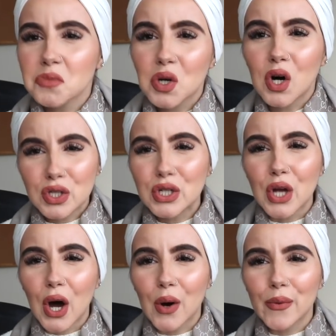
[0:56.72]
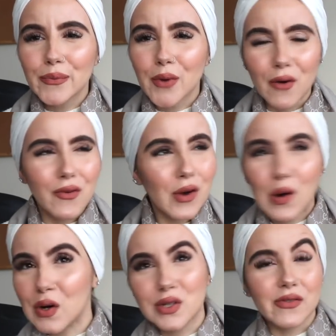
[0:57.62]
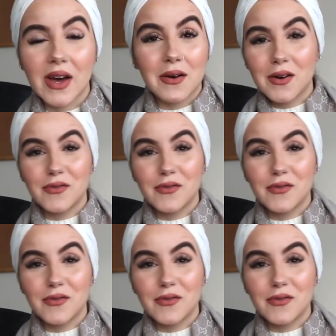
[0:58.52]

got to know over the course of, I don't know,